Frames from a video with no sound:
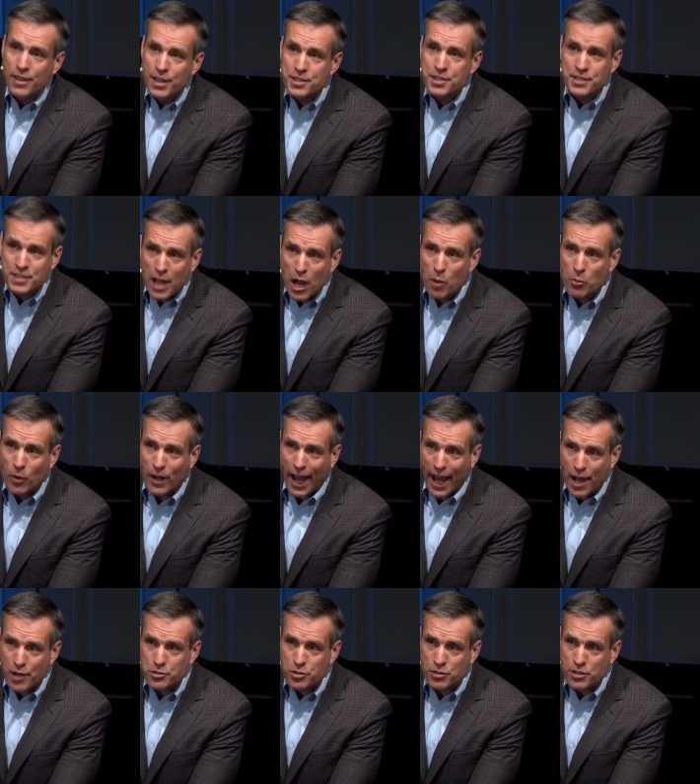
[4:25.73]
This is how I'm going
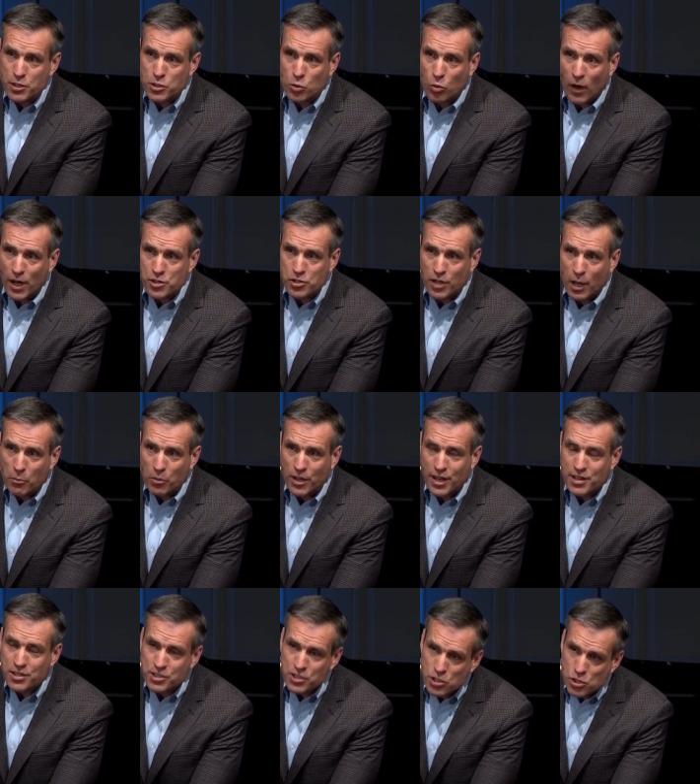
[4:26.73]
to answer this question. I'm going
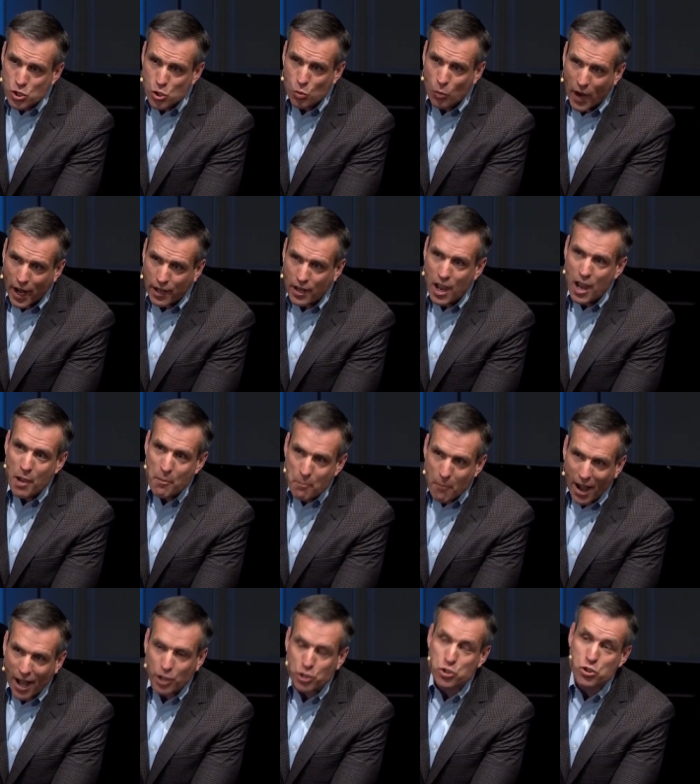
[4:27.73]
to accentuate
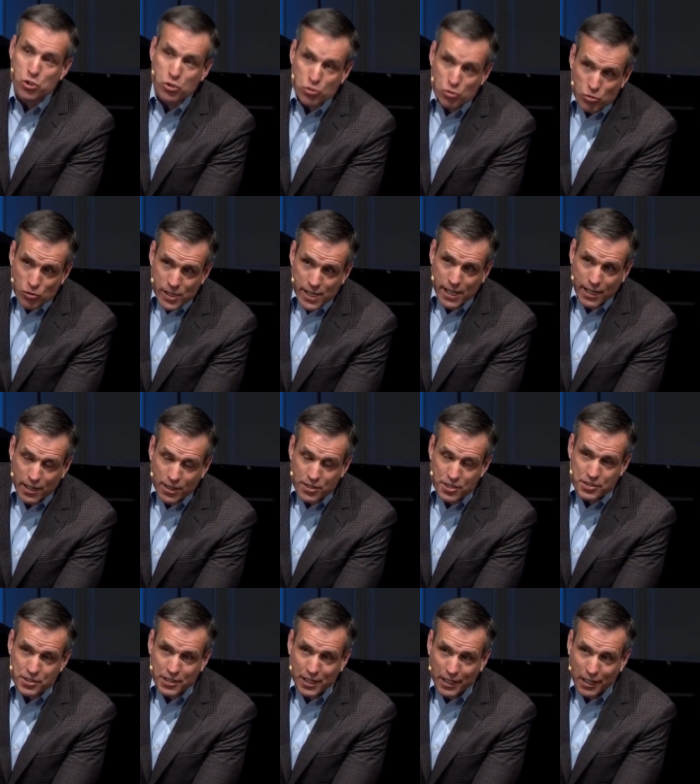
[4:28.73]
my
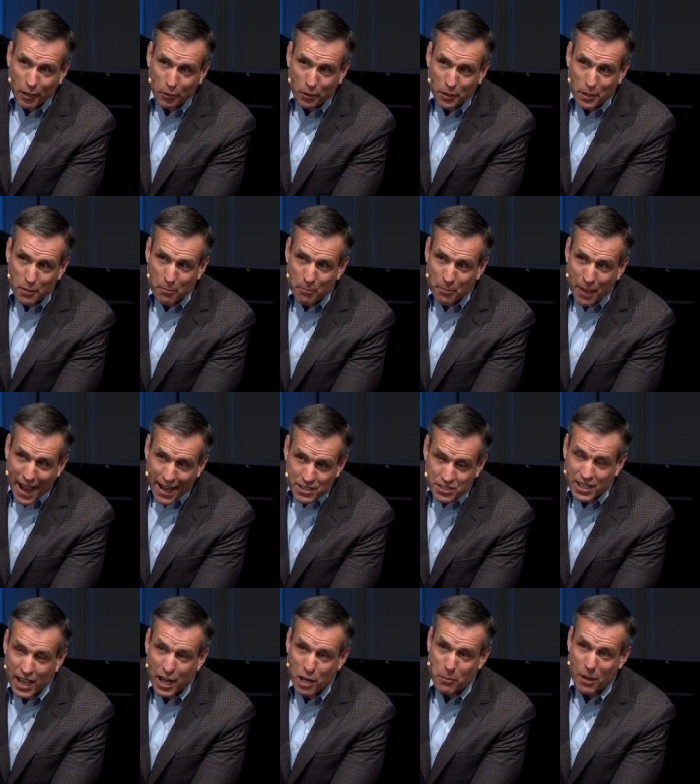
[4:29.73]
strengths and on the
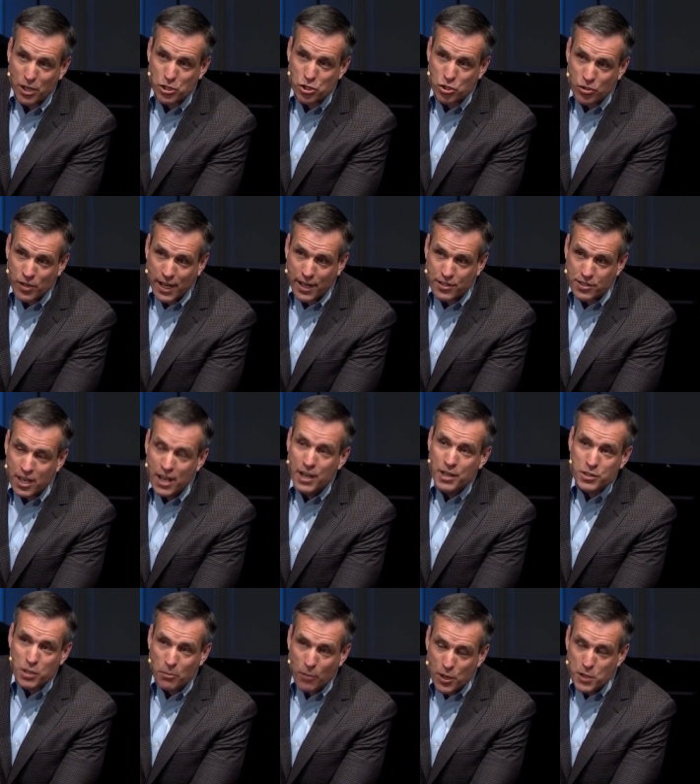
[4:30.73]
backside of my strengths.
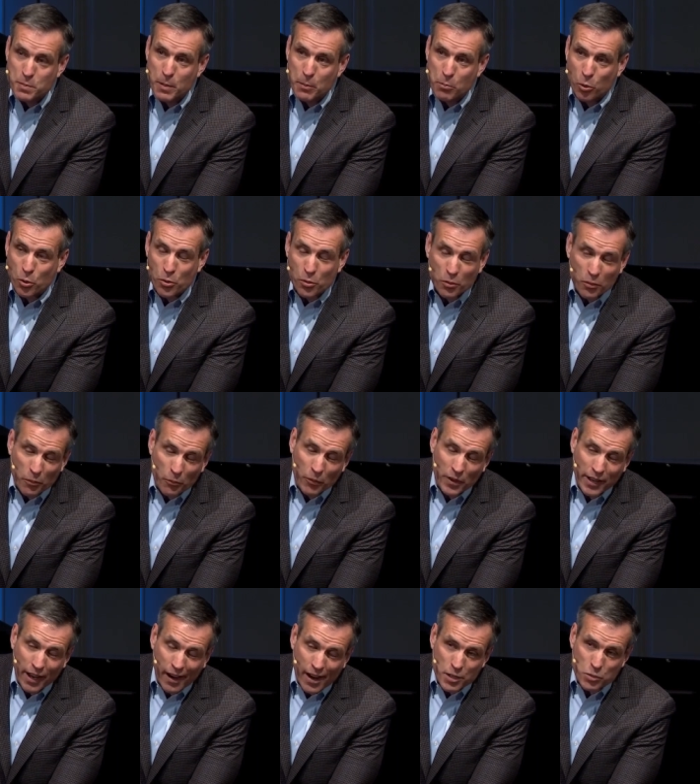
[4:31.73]
So most people,
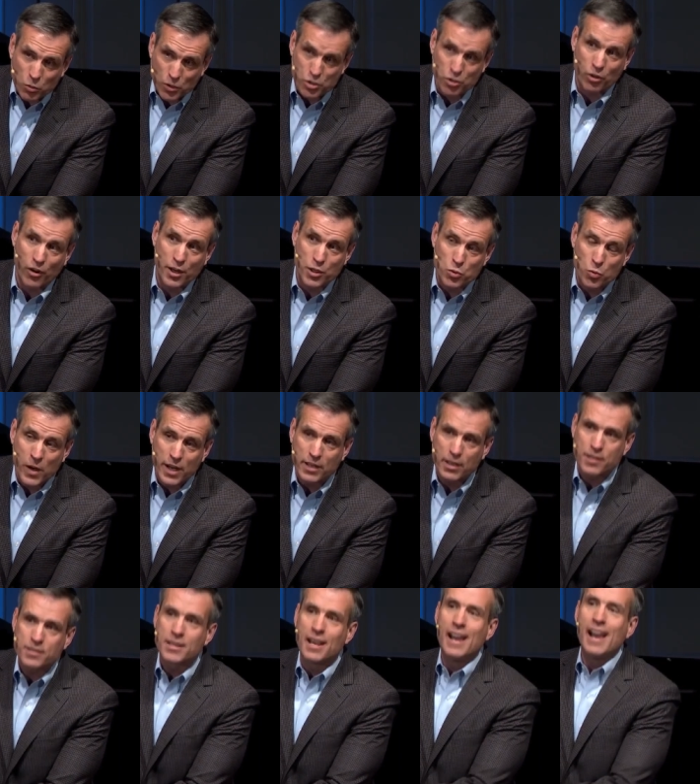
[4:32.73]
when they're asked, what's your greatest
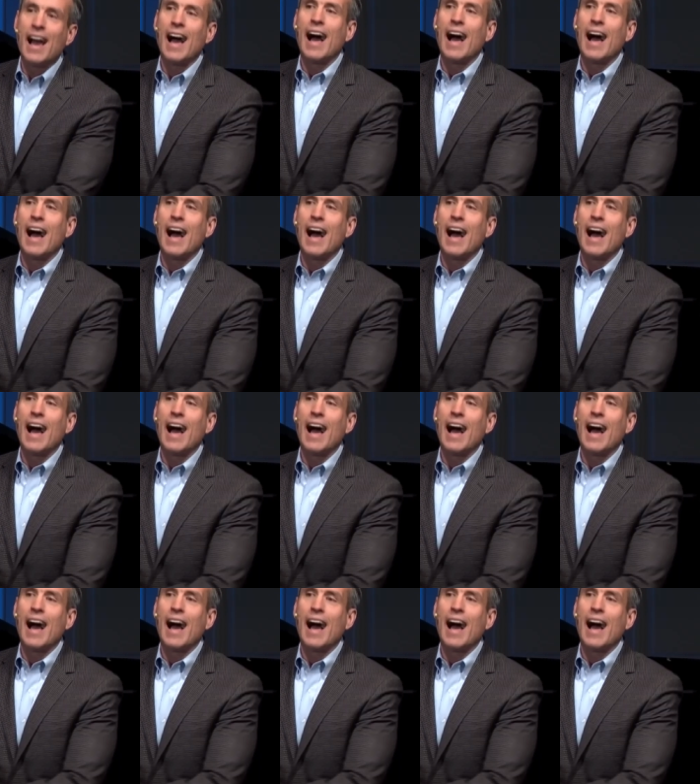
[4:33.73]
weakness?